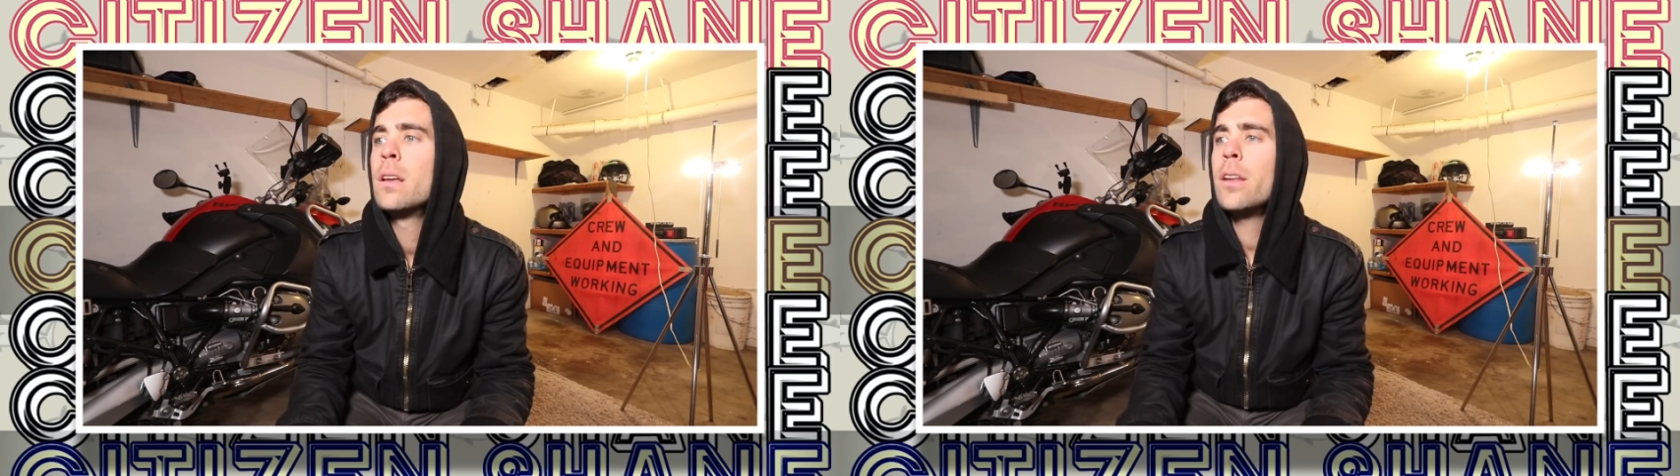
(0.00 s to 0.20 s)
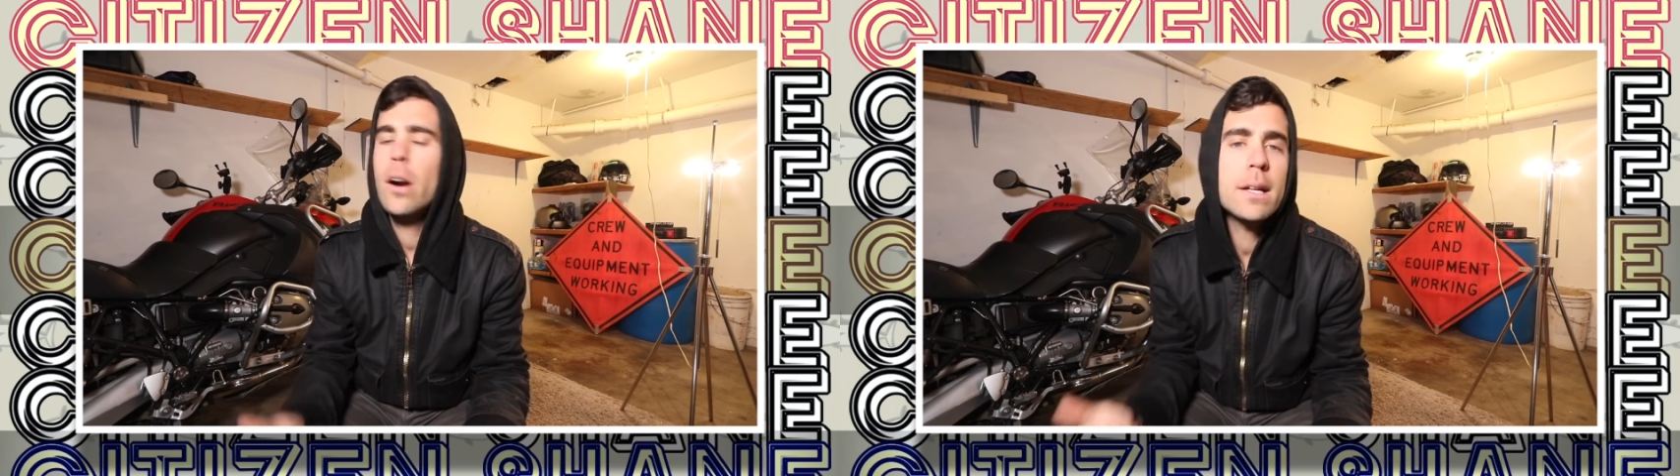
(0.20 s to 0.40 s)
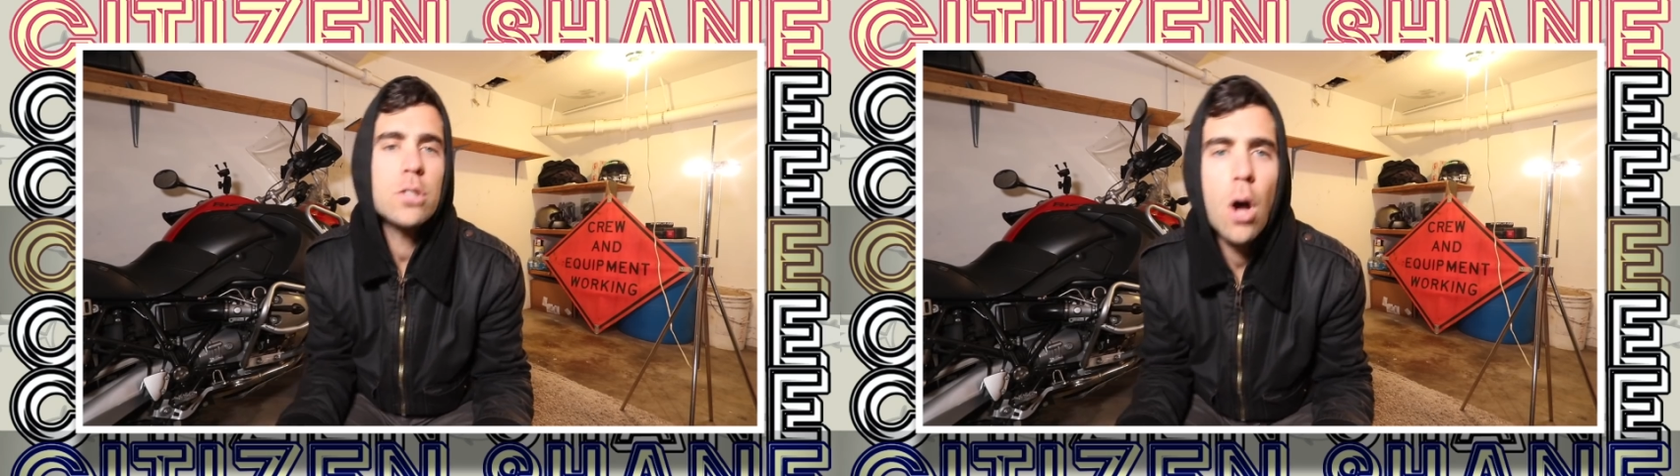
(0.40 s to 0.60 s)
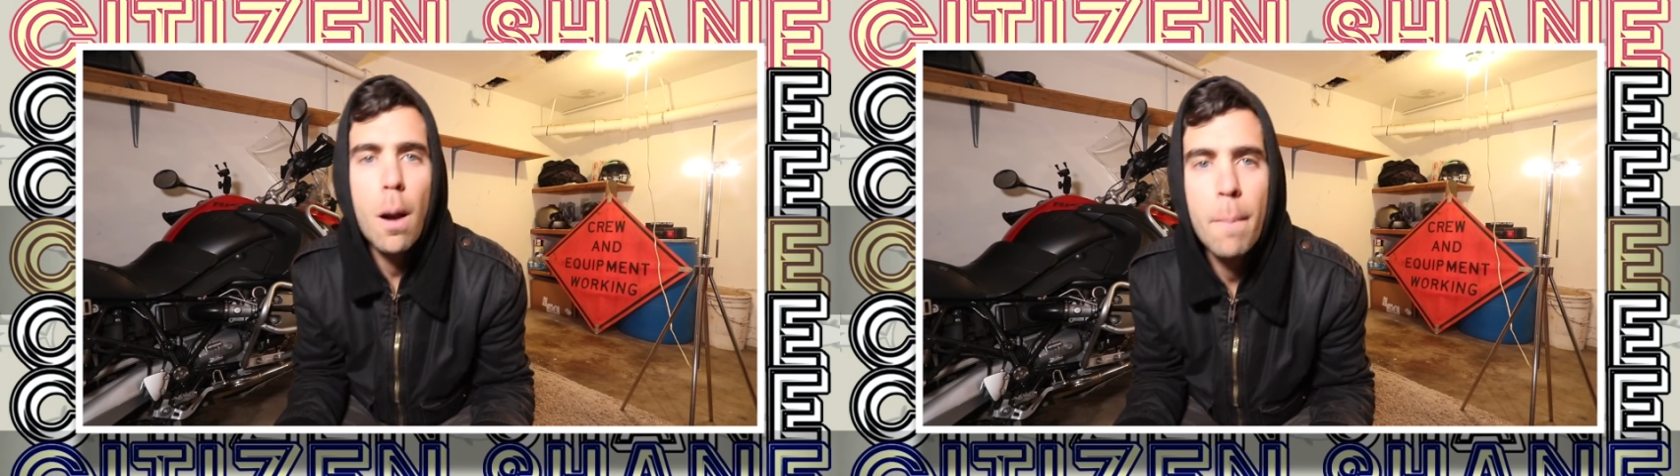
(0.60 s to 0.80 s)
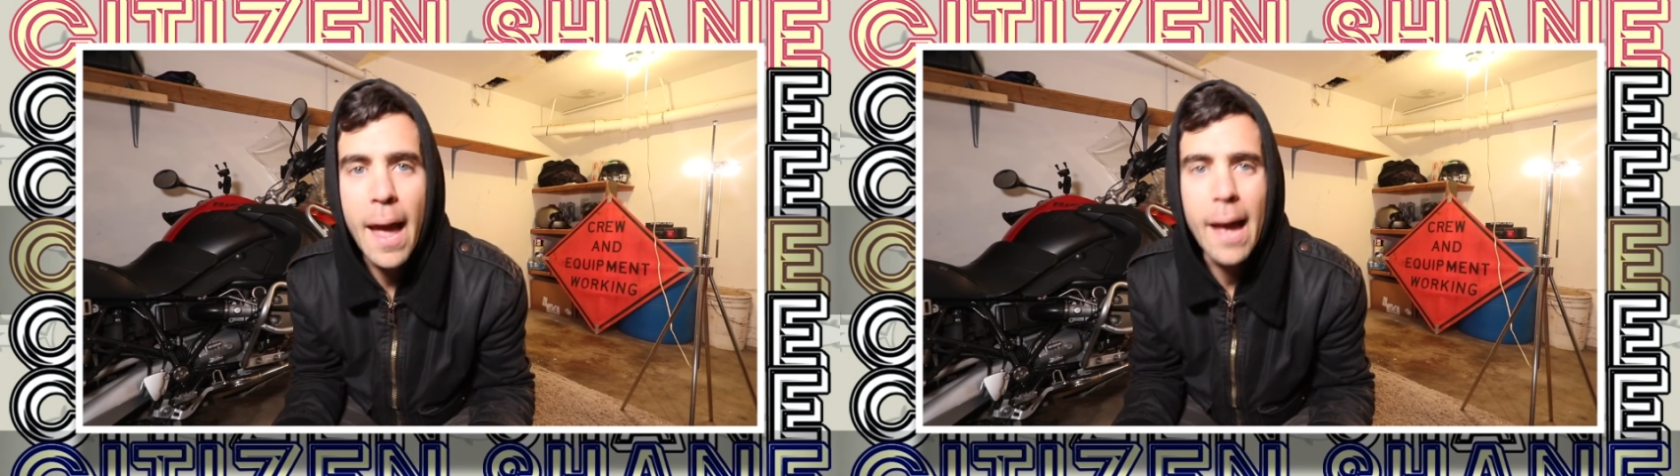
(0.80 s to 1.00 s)
They're a
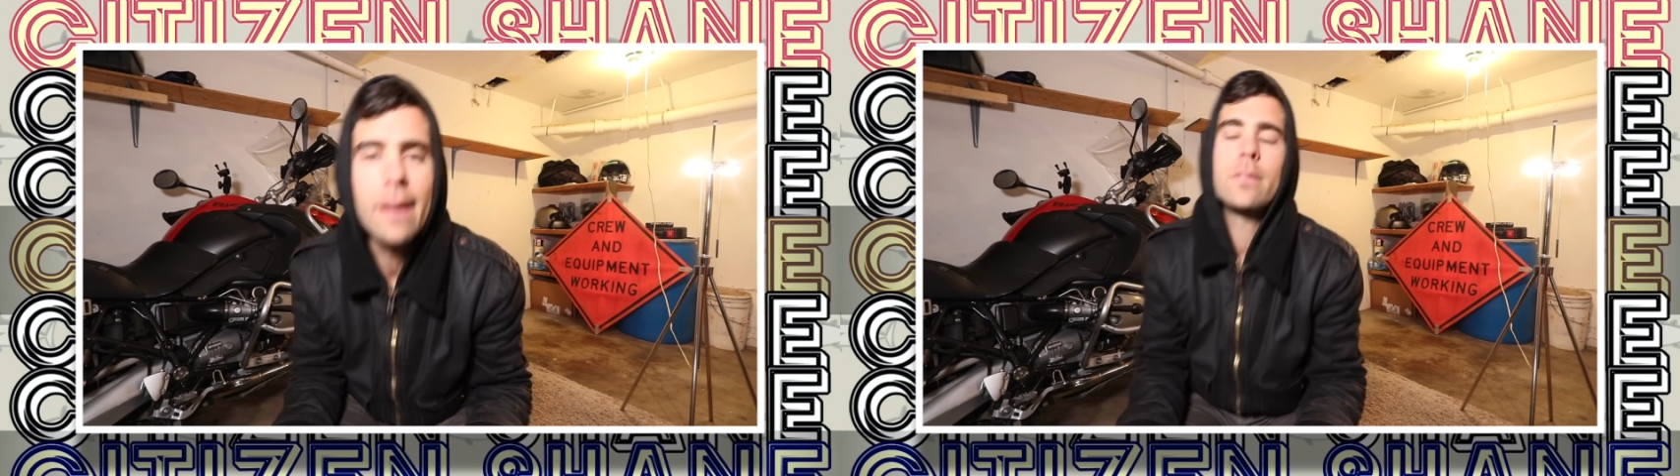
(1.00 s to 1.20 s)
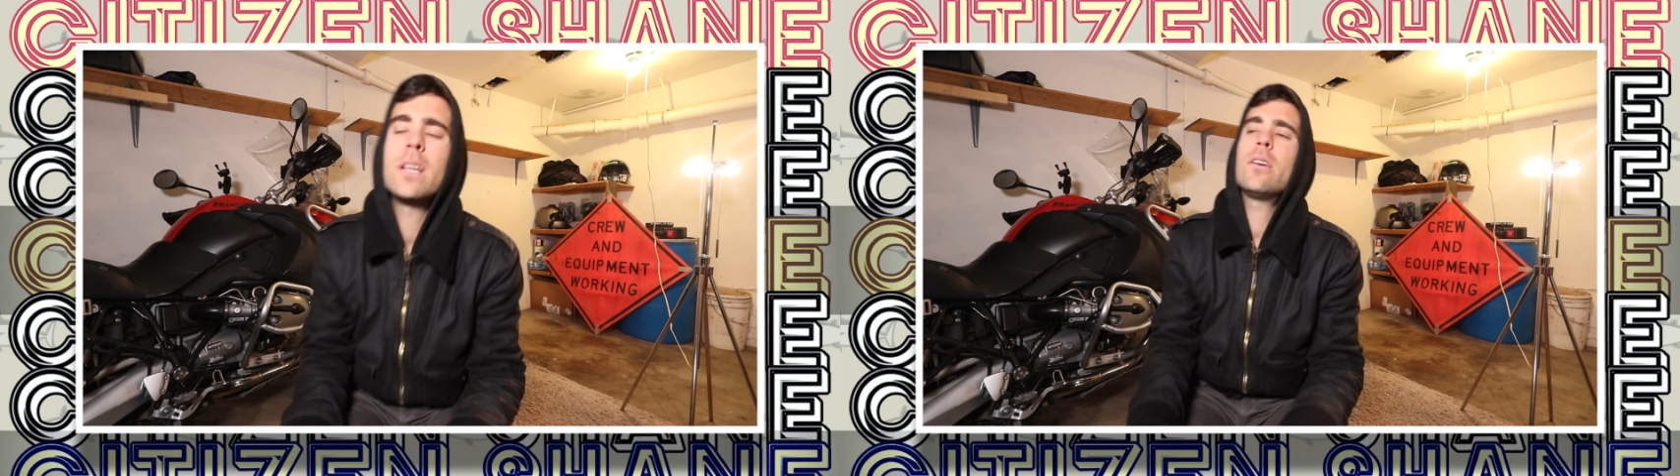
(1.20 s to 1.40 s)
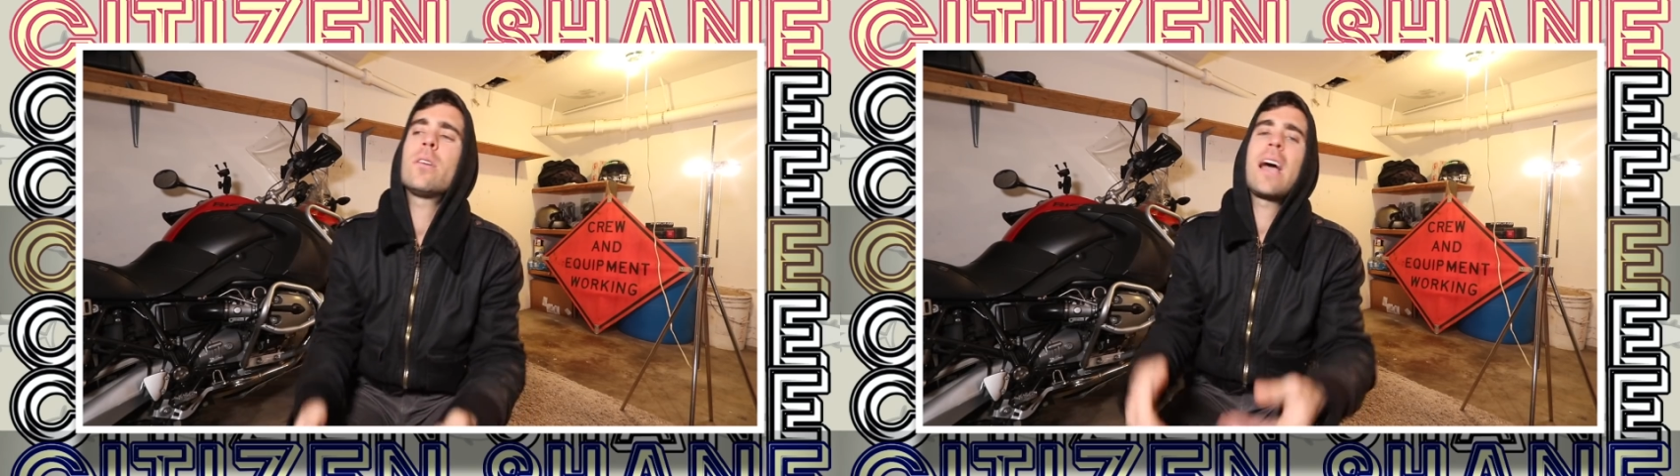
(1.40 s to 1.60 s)
guitar band, you know,